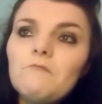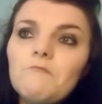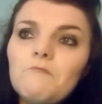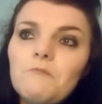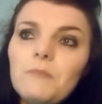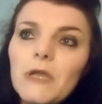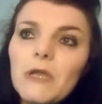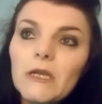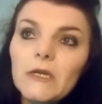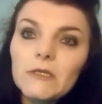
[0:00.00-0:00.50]

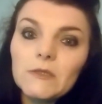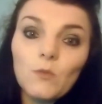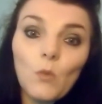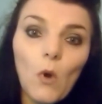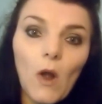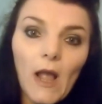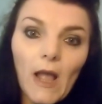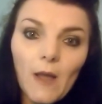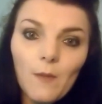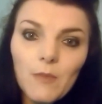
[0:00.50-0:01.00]
Because
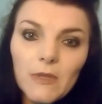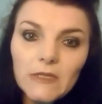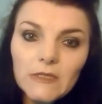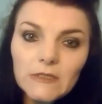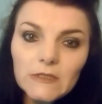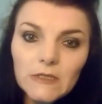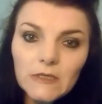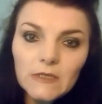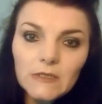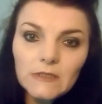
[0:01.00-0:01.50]
what
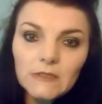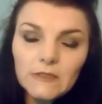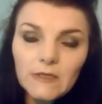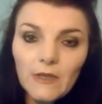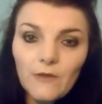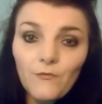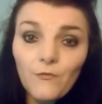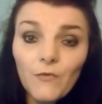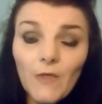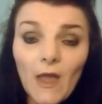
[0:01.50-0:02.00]
happens is,
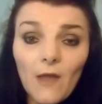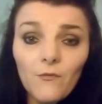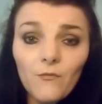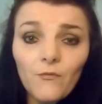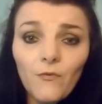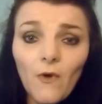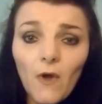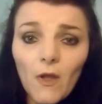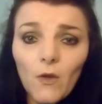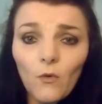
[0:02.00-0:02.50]
if that
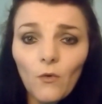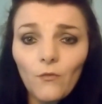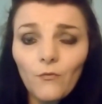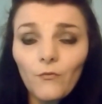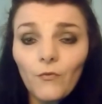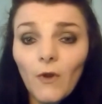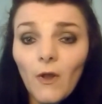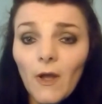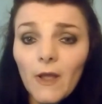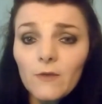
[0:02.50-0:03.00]
fight or
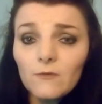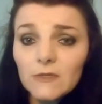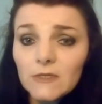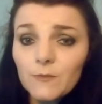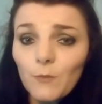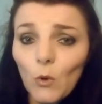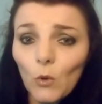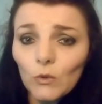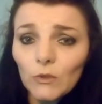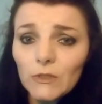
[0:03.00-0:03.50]
flight
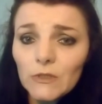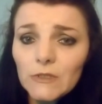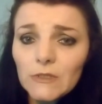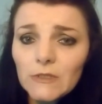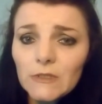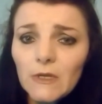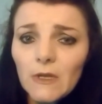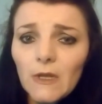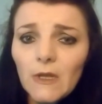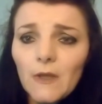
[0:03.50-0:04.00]

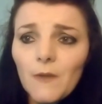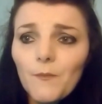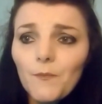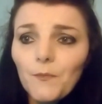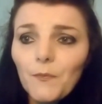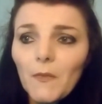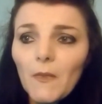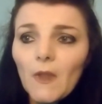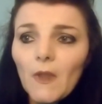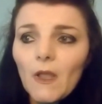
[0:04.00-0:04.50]
response,
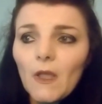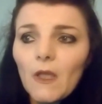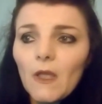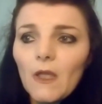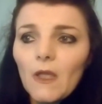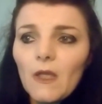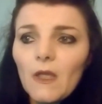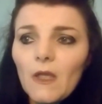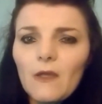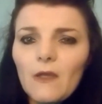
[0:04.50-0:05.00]

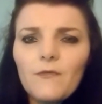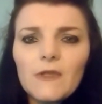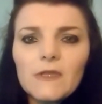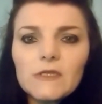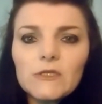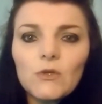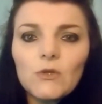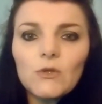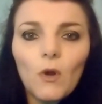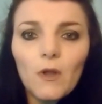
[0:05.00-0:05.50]
if
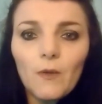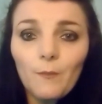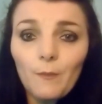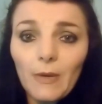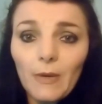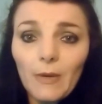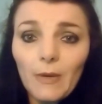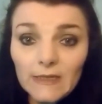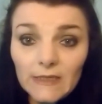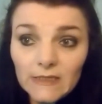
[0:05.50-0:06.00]
it's not
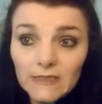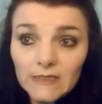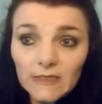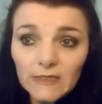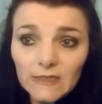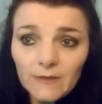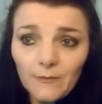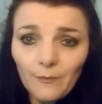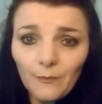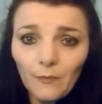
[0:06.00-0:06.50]

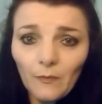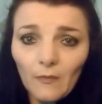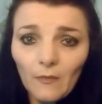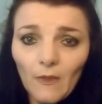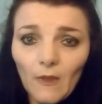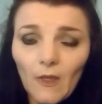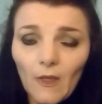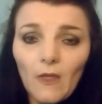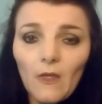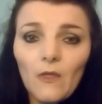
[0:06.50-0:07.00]
completed,
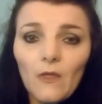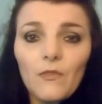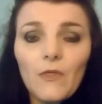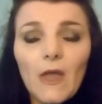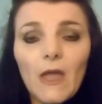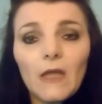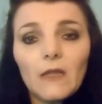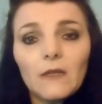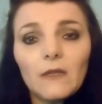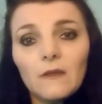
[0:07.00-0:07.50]

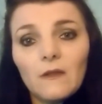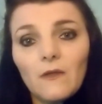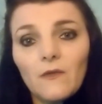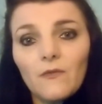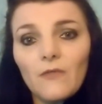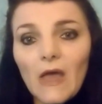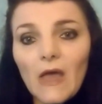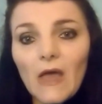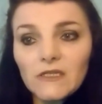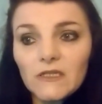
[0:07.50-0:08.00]
then
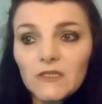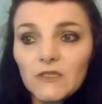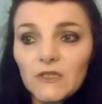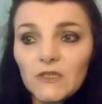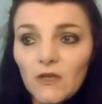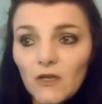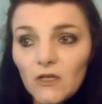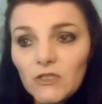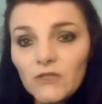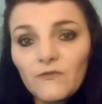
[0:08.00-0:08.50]
that
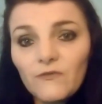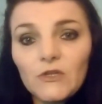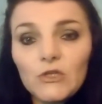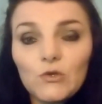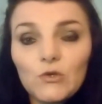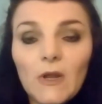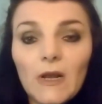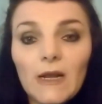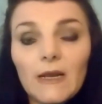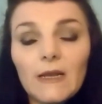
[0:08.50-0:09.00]
surge of
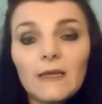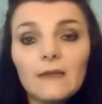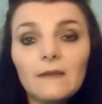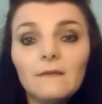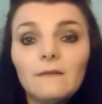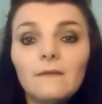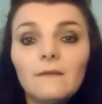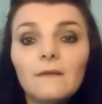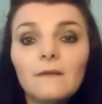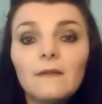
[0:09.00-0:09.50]

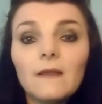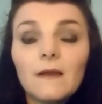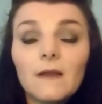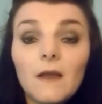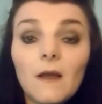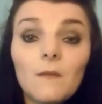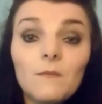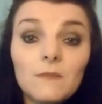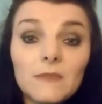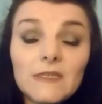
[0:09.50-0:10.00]
adrenaline that
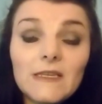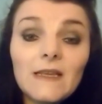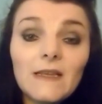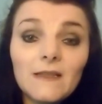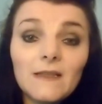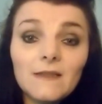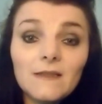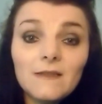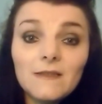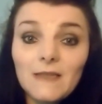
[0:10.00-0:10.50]
comes
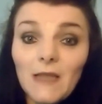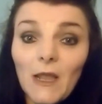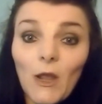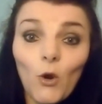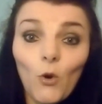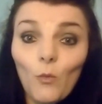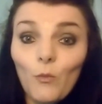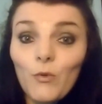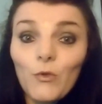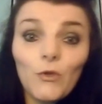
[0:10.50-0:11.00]
in to
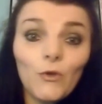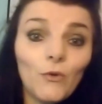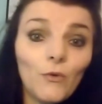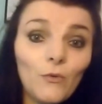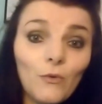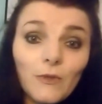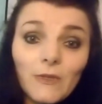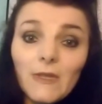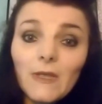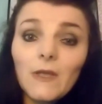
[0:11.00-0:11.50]
help
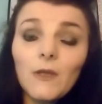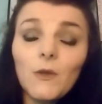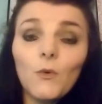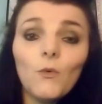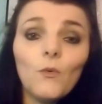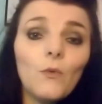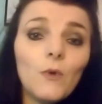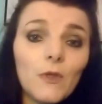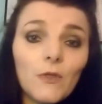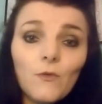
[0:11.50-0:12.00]
you deal
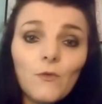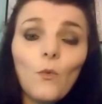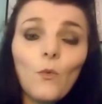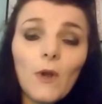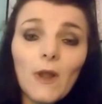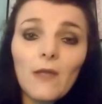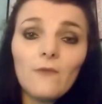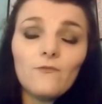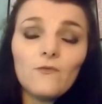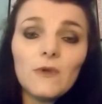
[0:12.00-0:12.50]
with
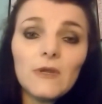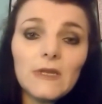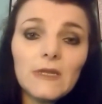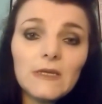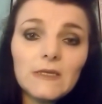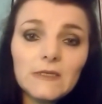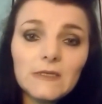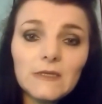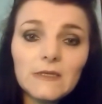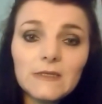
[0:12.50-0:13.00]
whatever it
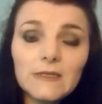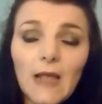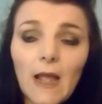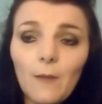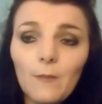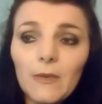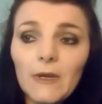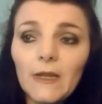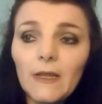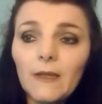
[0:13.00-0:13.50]
is that's
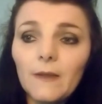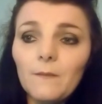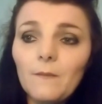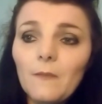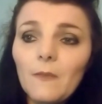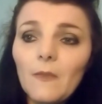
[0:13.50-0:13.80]
happening,